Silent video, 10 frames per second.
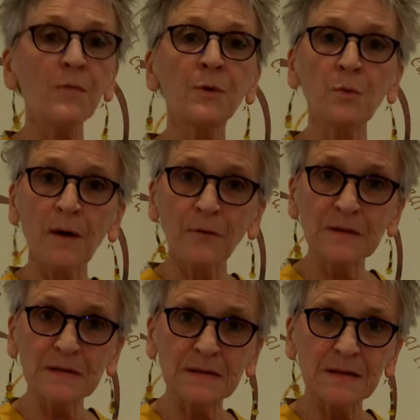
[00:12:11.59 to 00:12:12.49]
The
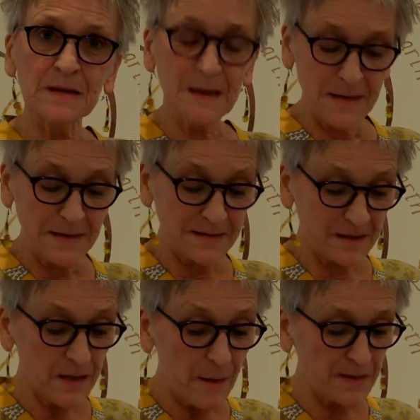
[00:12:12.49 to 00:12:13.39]
reverence,
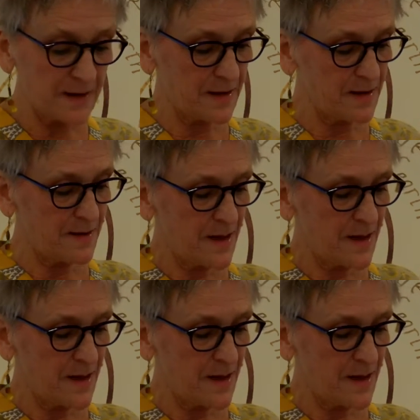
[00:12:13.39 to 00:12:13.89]
solemnity,